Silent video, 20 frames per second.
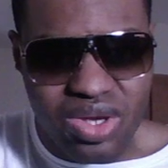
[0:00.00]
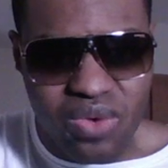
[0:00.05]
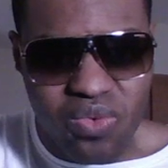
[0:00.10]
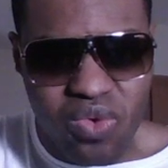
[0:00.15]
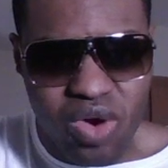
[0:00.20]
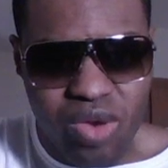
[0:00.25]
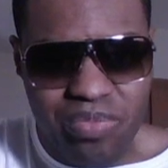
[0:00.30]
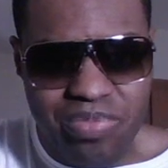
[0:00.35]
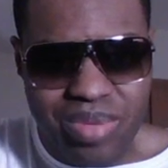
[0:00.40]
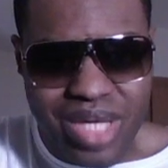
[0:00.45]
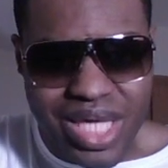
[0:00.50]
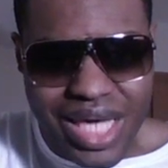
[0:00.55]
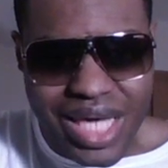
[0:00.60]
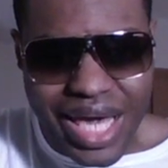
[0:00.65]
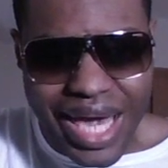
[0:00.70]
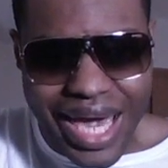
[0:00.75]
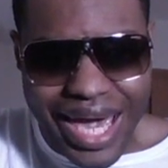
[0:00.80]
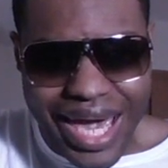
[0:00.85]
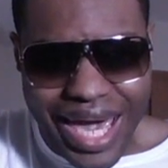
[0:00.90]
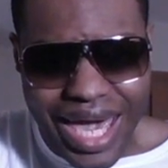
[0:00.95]
won't be
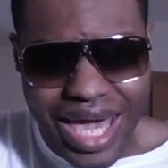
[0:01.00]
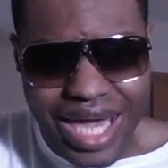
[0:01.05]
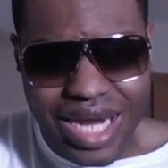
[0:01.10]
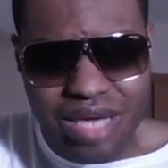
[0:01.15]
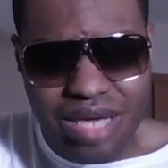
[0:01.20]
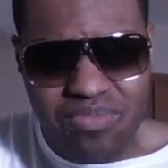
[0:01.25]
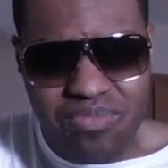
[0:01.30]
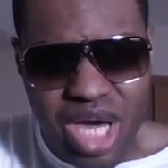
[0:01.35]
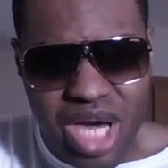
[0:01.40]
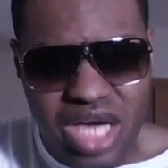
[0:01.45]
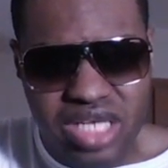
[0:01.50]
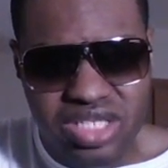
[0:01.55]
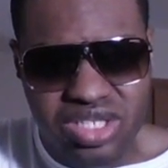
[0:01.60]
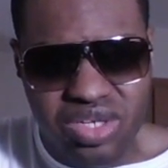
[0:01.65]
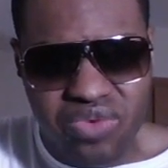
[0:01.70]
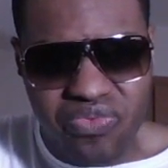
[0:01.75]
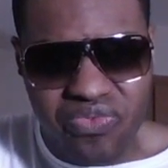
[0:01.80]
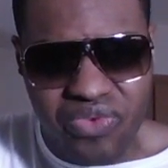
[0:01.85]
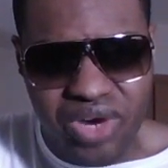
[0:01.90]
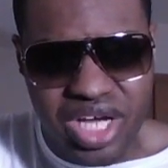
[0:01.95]
any major
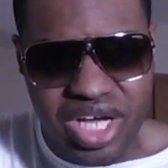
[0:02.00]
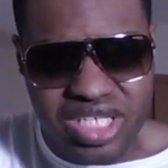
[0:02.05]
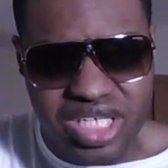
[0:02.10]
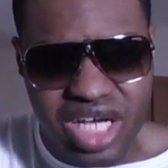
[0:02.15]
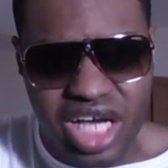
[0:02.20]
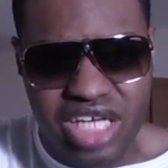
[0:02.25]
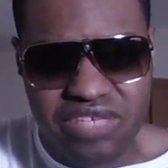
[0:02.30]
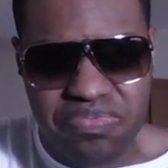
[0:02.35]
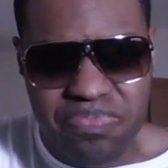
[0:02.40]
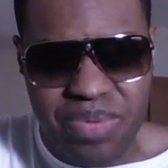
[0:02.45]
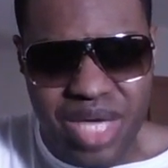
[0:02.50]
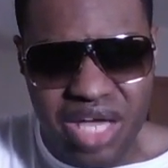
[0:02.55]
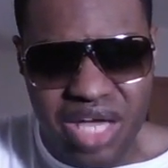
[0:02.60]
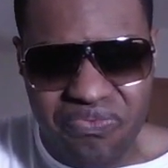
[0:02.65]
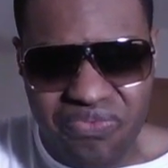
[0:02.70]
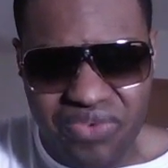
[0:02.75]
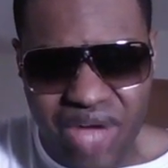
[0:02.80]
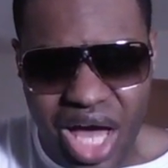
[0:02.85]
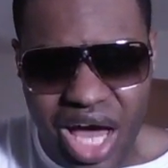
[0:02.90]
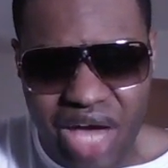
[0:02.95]
franchise P S
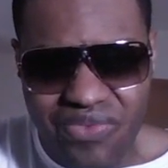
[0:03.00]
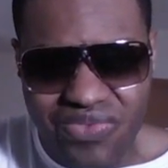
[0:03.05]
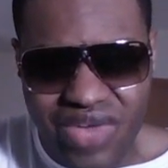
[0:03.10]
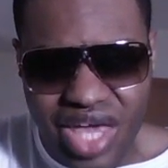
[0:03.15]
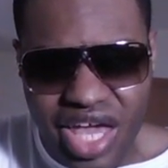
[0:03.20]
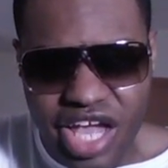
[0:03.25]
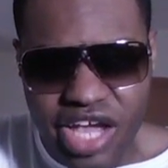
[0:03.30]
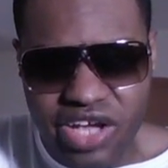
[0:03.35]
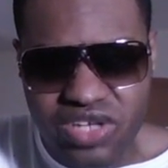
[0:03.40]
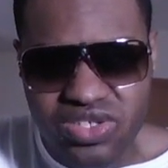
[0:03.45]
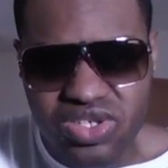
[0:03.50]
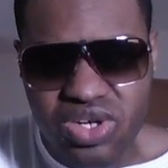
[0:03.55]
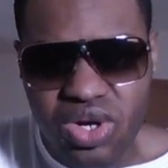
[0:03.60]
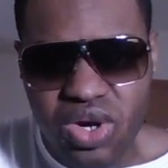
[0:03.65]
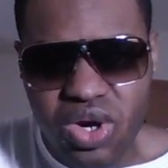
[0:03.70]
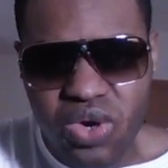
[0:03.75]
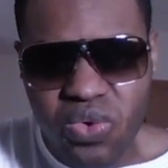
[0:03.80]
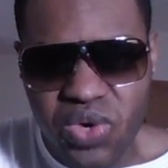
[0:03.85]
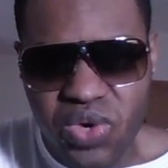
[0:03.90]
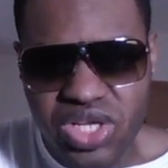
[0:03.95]
five games
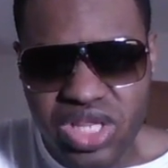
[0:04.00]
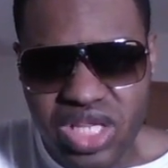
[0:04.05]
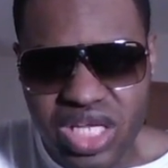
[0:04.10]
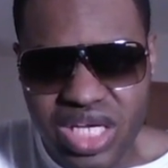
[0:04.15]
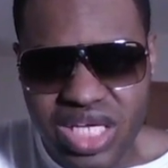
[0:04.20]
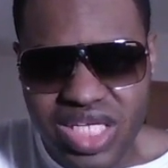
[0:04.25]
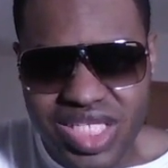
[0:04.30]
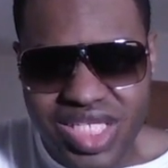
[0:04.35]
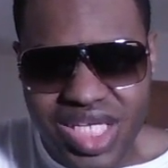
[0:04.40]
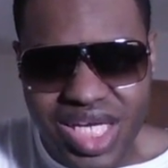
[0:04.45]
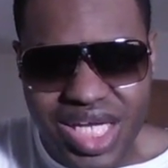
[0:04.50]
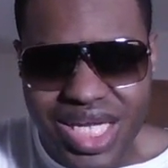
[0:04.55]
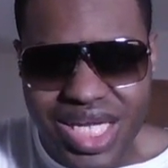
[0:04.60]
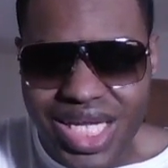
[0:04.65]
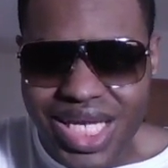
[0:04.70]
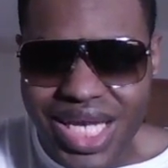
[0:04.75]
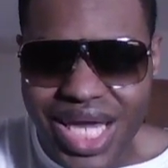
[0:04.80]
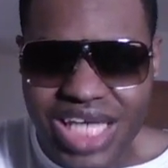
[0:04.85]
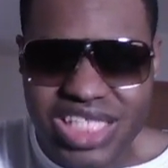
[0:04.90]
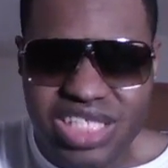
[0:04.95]
released in the
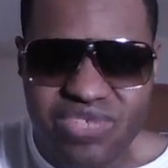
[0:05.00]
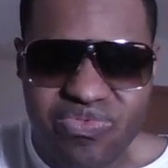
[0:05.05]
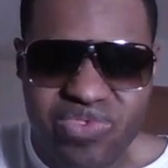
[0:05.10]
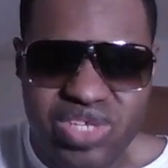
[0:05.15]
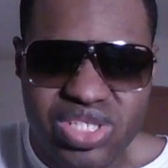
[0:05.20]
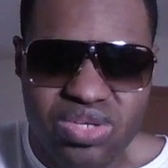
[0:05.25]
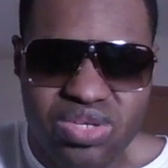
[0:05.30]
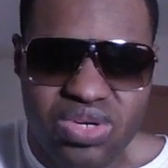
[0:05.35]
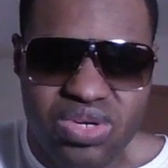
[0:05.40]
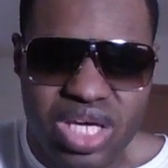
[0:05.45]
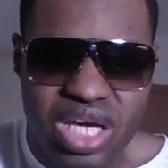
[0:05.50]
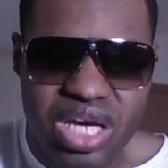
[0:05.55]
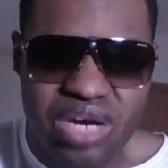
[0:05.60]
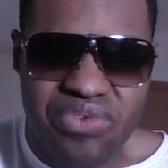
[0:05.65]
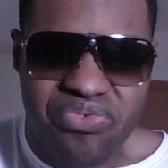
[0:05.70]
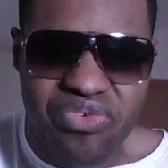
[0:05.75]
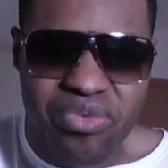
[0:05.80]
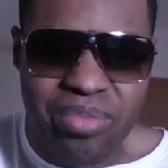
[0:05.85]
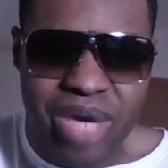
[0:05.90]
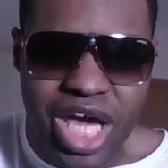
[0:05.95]
next fiscal year
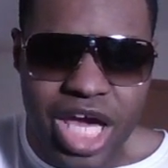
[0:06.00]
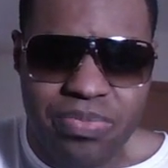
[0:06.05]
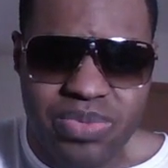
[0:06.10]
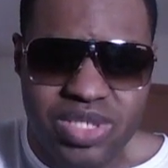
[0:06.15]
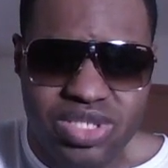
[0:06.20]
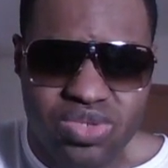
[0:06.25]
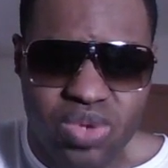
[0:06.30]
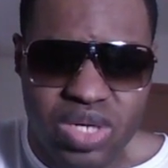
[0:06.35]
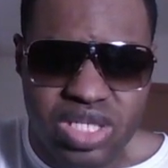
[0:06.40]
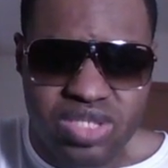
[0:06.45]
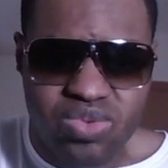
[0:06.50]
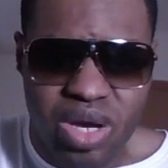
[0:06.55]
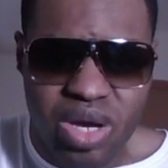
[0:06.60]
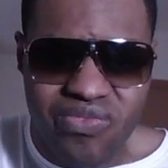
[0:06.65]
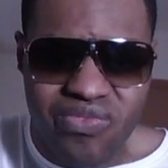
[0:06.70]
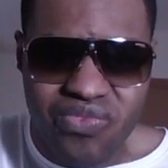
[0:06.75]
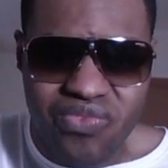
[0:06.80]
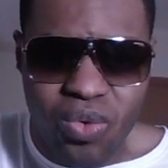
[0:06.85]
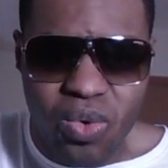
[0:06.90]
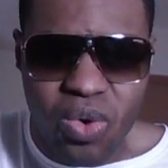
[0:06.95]
from April twenty
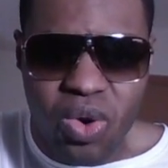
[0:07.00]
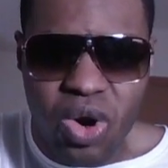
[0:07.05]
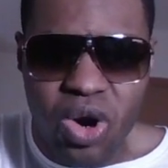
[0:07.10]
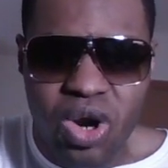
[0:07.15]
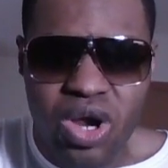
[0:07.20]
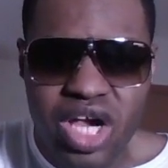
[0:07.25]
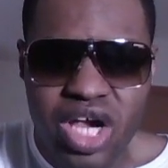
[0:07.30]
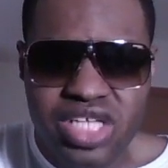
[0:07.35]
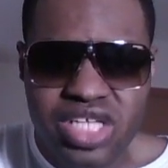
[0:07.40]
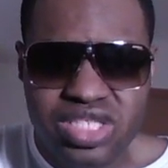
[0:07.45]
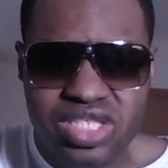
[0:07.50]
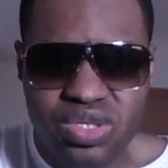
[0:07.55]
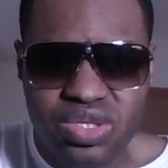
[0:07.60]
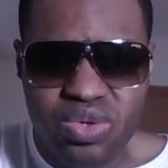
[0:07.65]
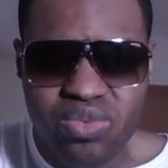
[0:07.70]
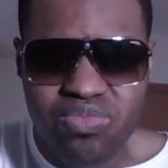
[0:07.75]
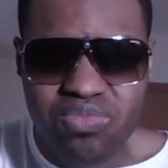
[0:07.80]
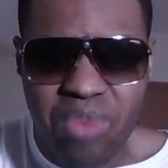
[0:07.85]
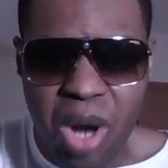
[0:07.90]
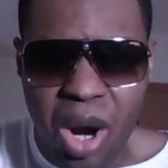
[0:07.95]
twenty-four
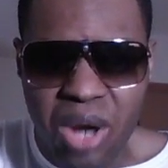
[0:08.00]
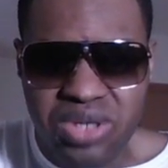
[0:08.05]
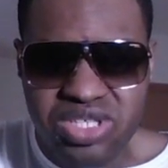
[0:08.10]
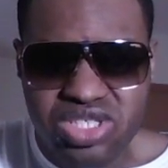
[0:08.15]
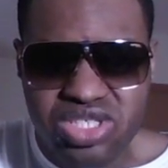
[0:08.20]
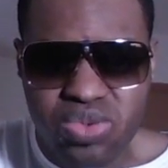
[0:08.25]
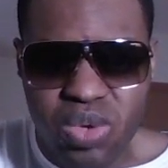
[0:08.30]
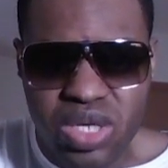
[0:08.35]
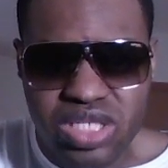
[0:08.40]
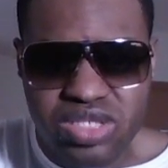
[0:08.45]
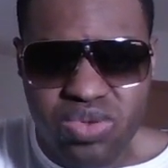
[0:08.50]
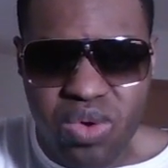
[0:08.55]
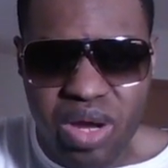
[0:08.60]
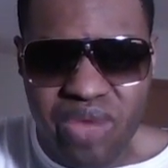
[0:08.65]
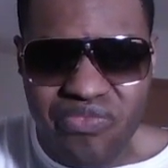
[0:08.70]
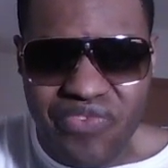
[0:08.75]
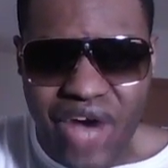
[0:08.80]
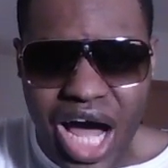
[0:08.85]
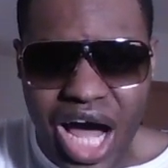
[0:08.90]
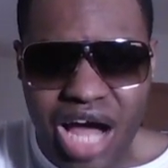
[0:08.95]
to March twenty
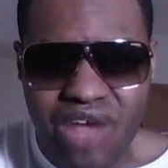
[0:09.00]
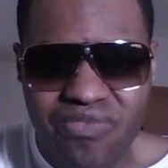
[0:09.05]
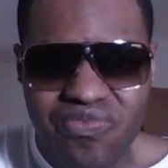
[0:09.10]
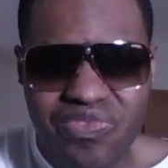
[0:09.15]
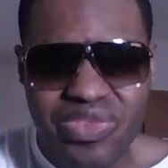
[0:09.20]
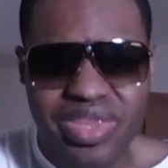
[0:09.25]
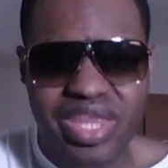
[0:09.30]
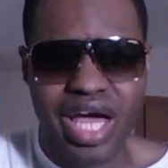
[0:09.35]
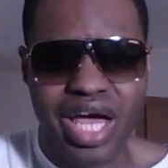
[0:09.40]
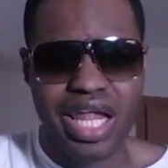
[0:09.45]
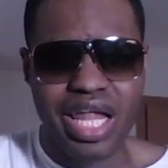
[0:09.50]
twenty-five. Now, a